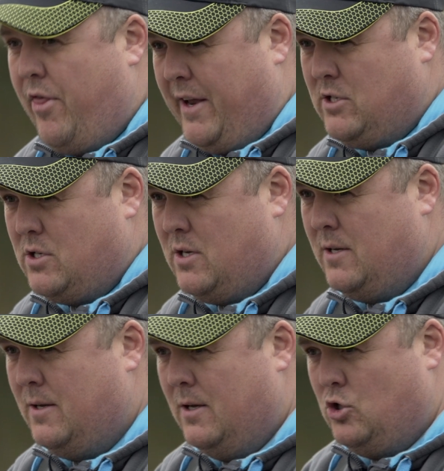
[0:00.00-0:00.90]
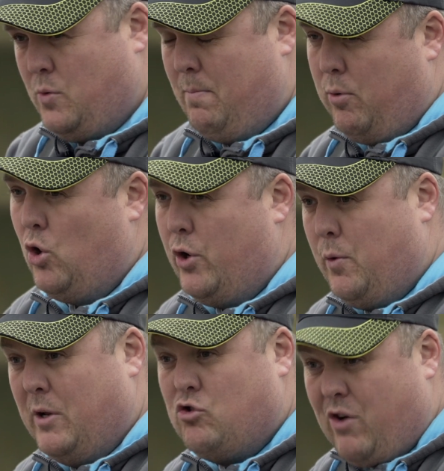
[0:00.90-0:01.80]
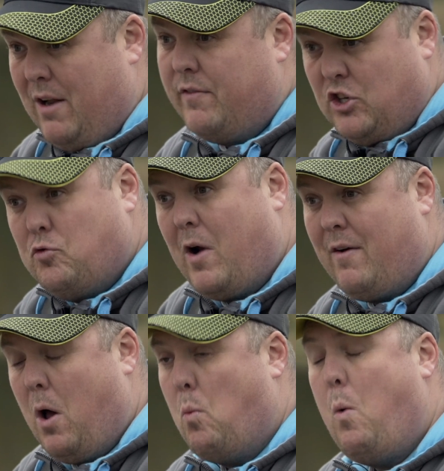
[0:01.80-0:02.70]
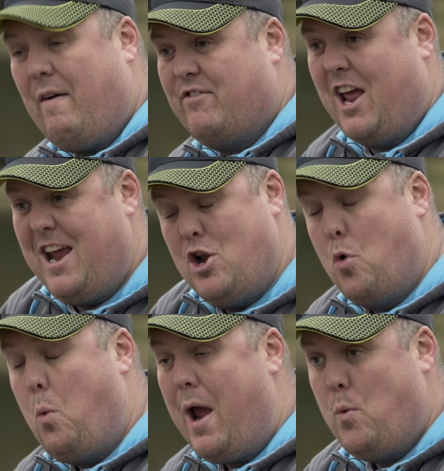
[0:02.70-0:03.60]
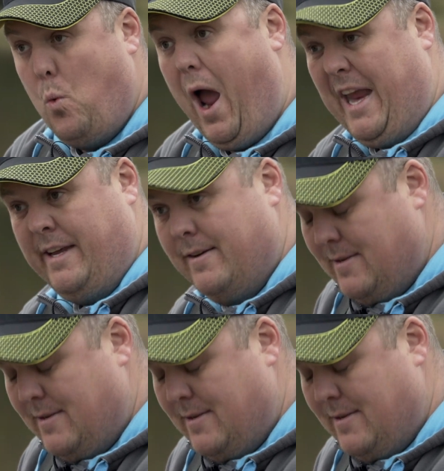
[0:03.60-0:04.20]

things to employ when trying to fish a wafter in the right way.